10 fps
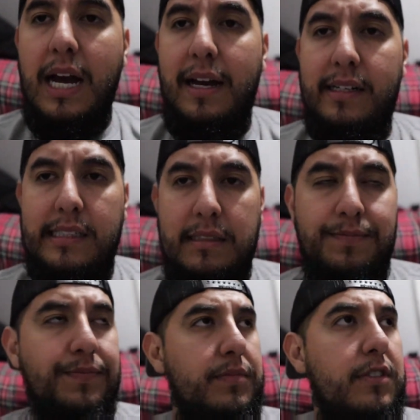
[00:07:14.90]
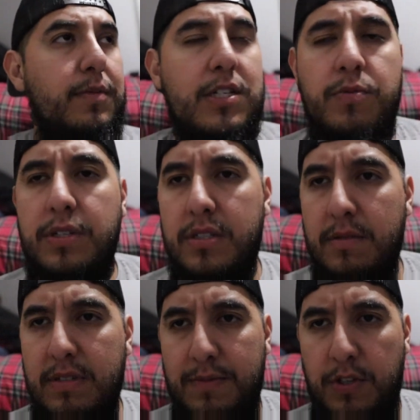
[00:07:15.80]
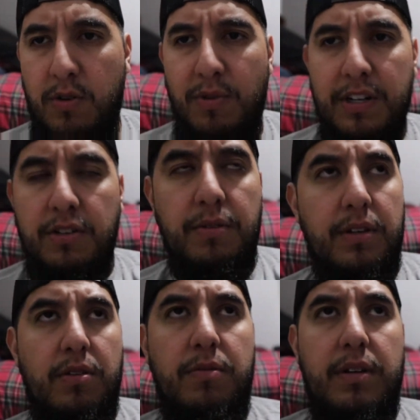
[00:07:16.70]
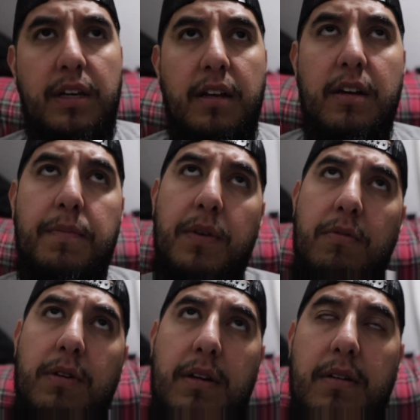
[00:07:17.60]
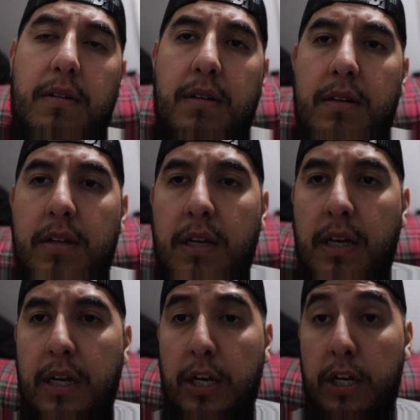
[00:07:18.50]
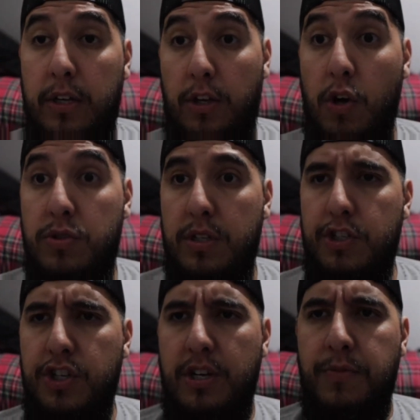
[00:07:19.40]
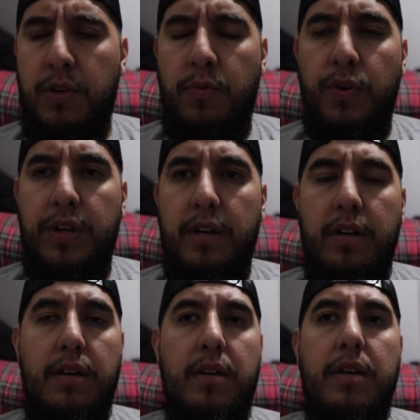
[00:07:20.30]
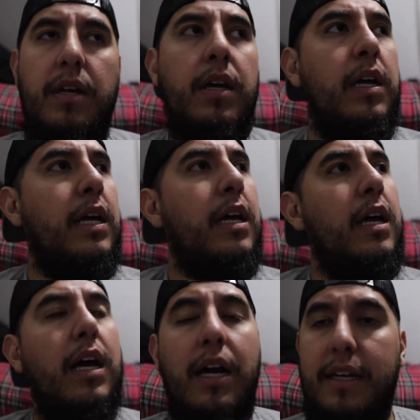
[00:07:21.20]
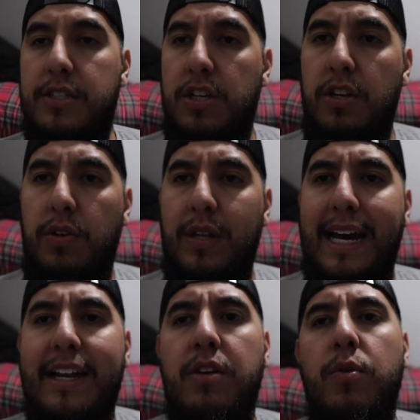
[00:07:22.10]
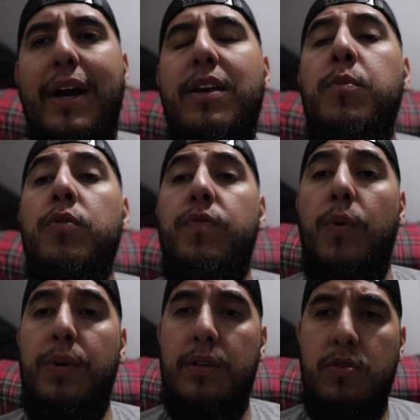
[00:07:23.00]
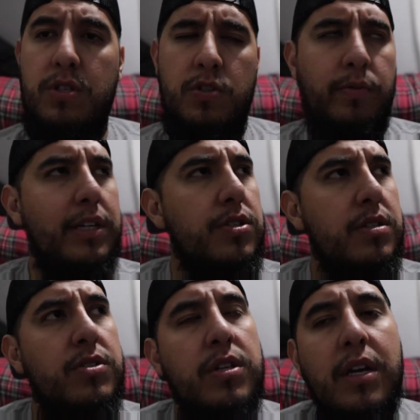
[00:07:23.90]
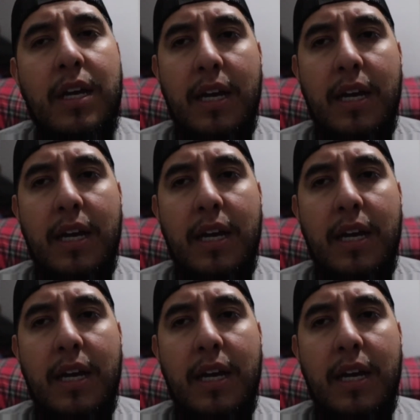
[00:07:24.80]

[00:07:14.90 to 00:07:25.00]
um, especially when sometimes you don't want to do it. You don't want to get up. You don't want to go to the gym. You don't want to uh, continue to do that. How do you, how do you move forward in those situations